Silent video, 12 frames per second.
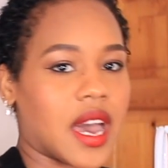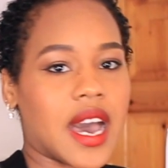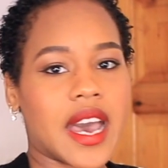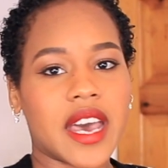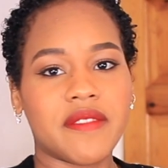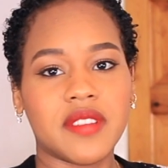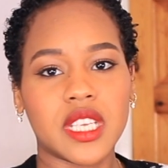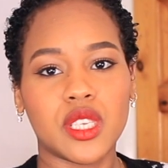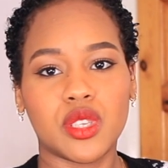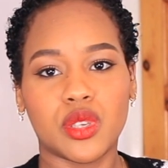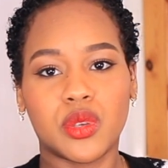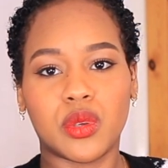I have
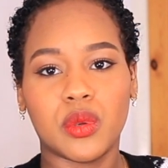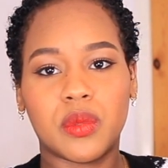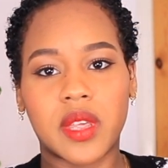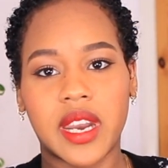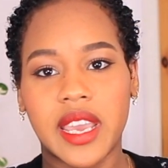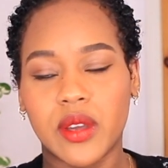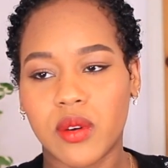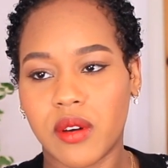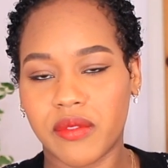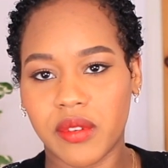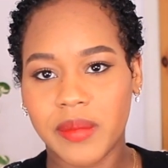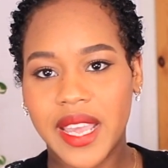these two that I
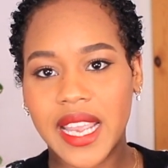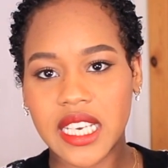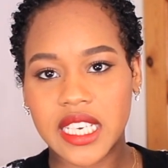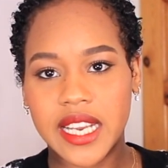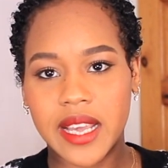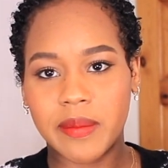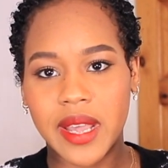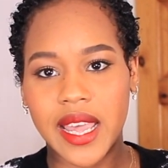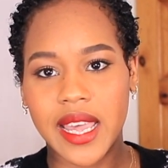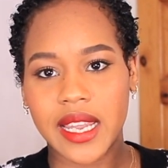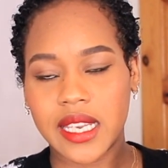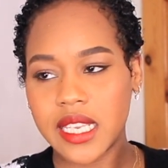got from H&M,
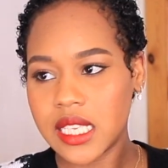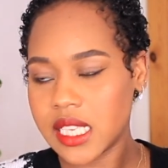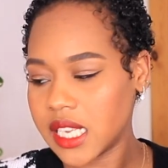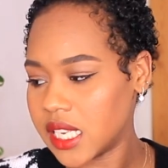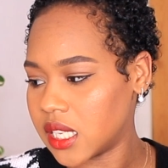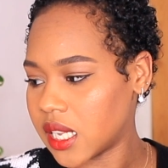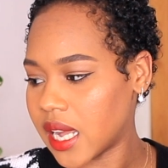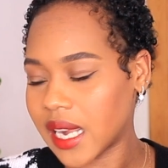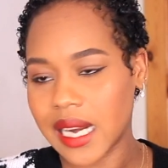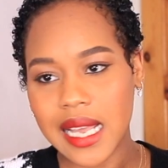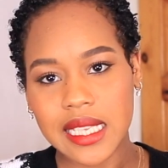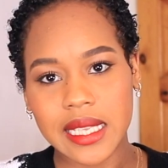and this is a
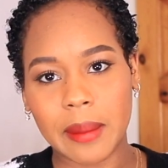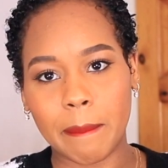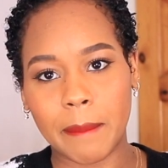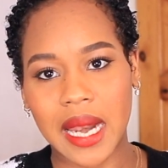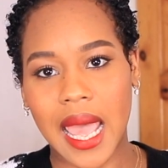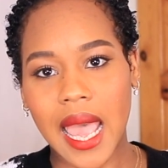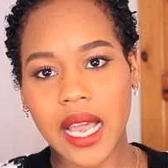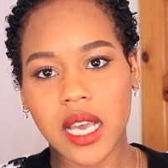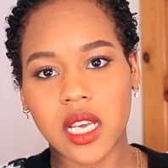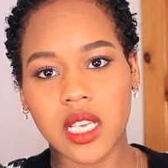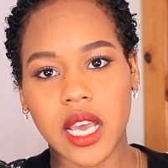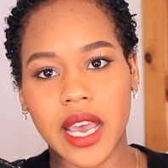classic black,
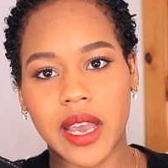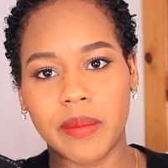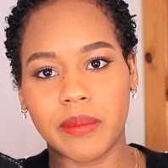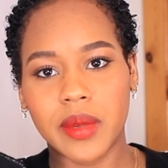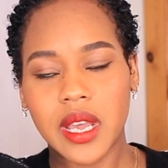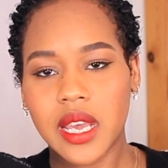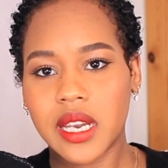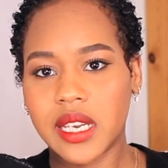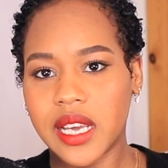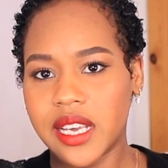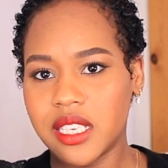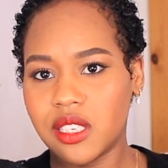
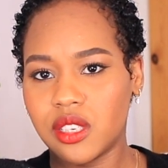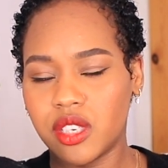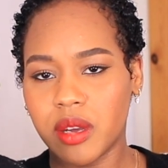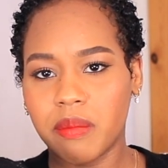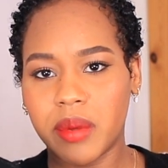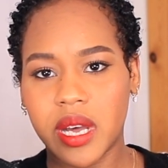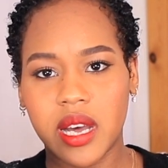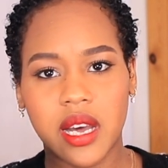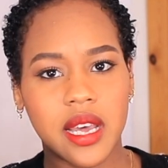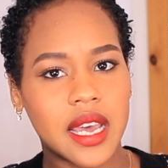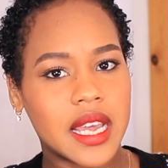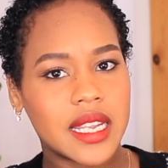nice jumper
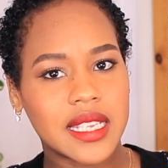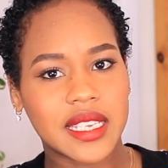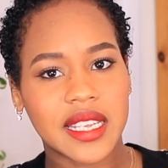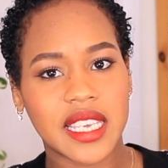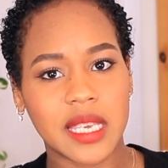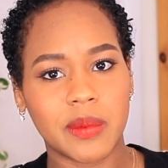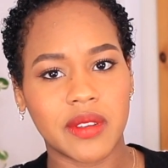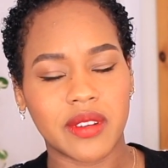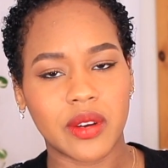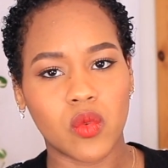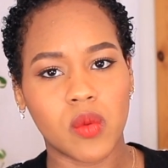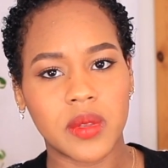that's going to keep you
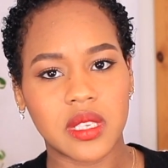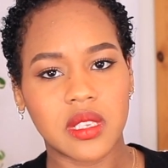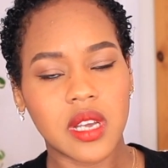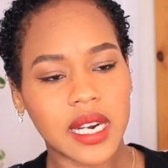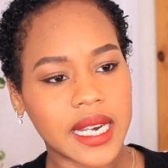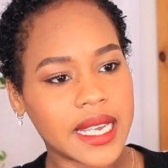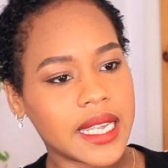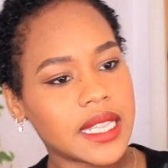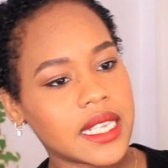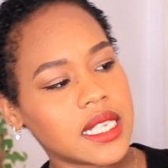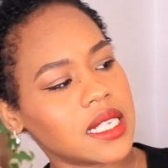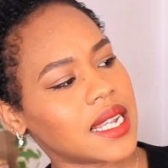very warm and snuggly.
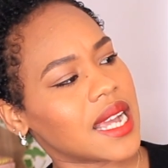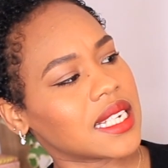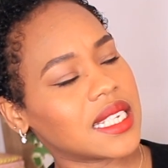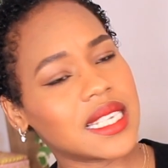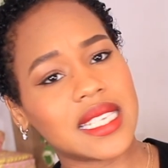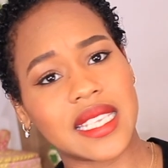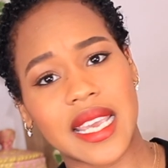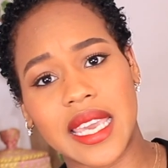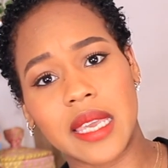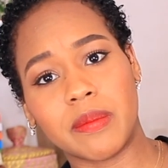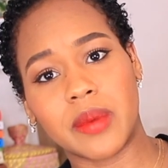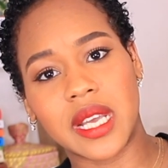This is actually the
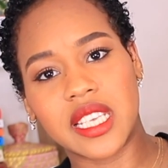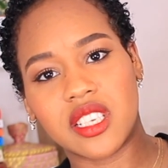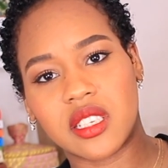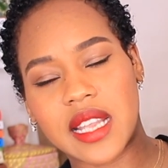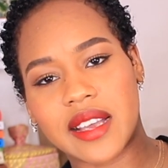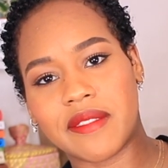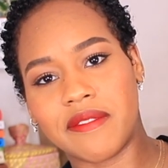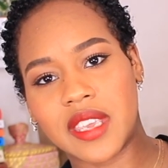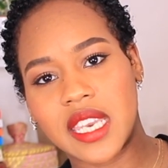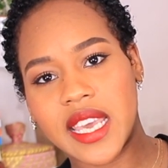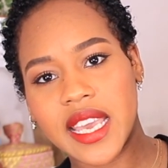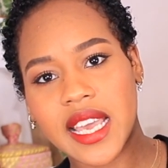same, but it's just like a
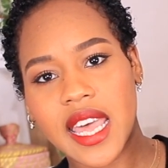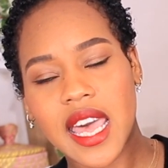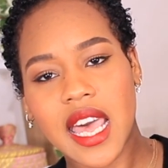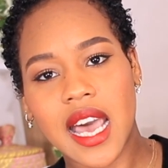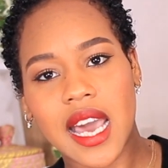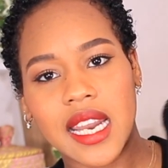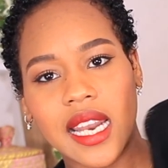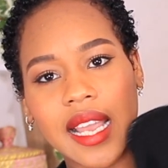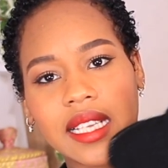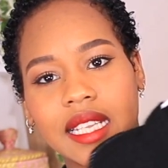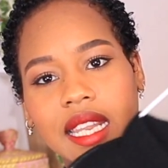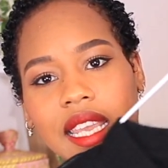v-neck, and I
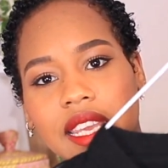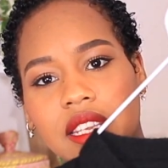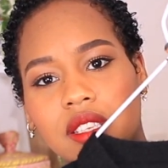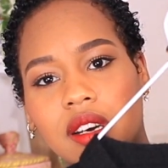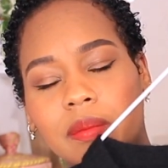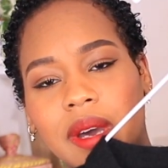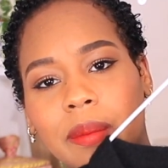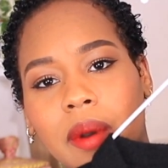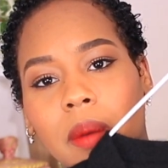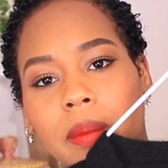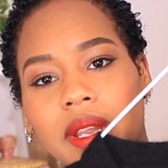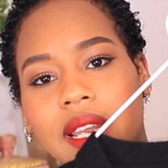like to layer this up by
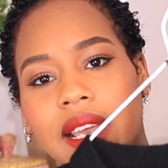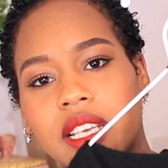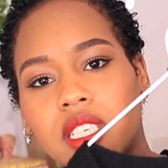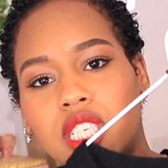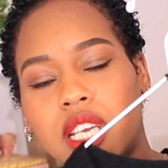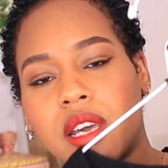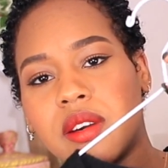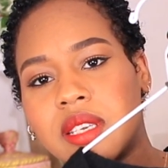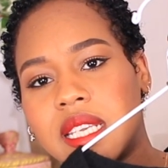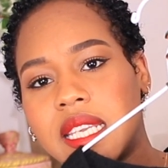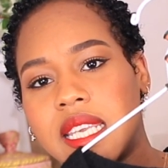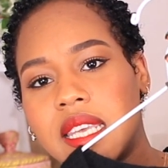popping like a shirt
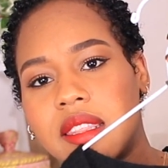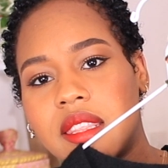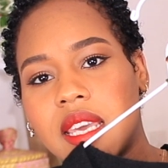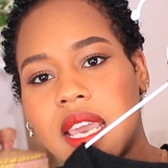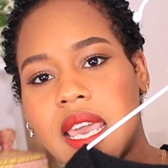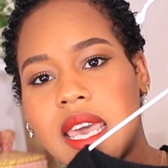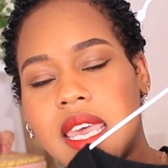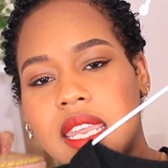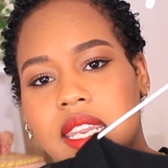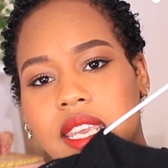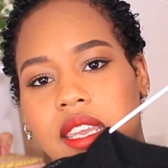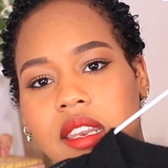underneath
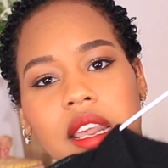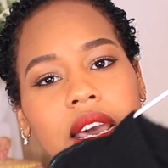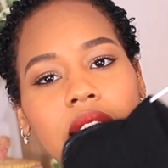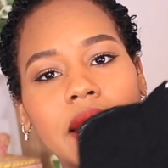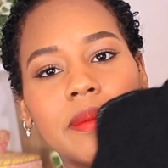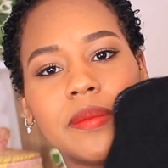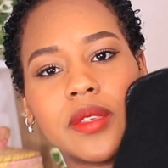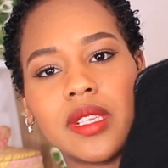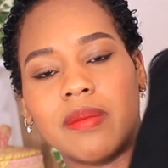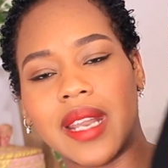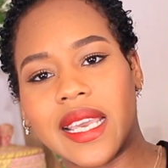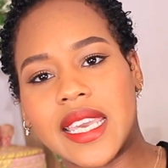and then
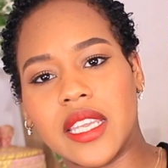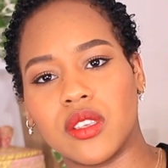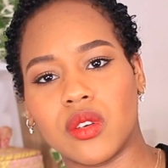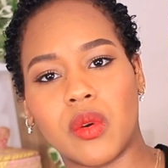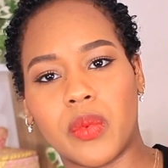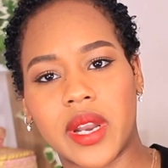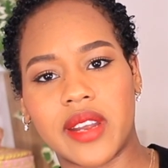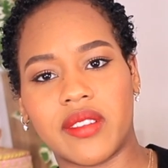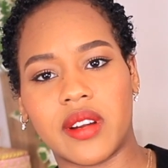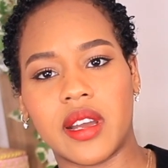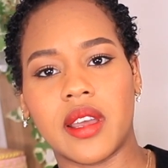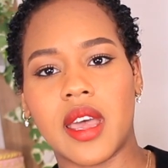some leggings or
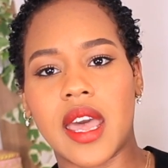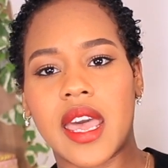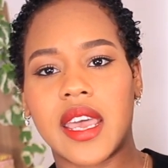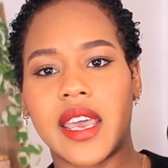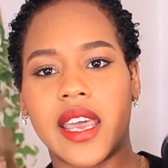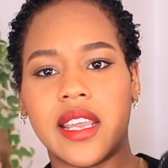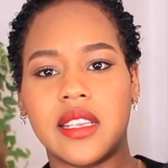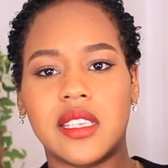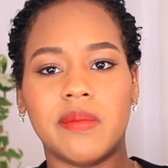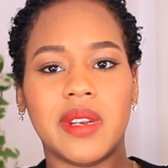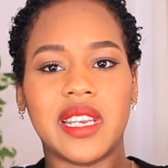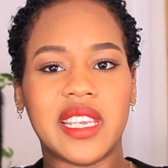whatever. And
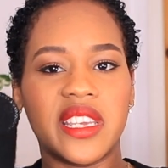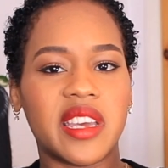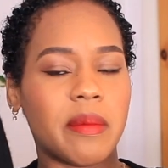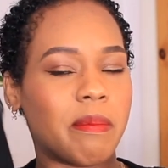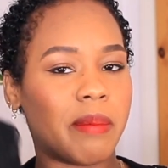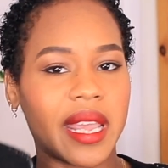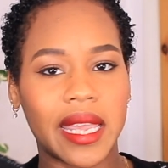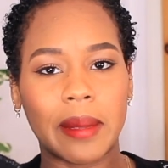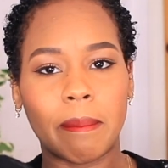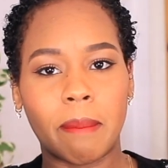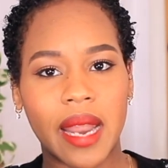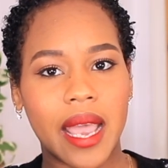similarly, a
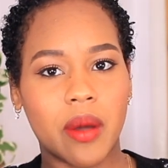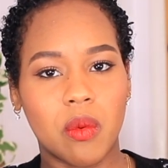plain black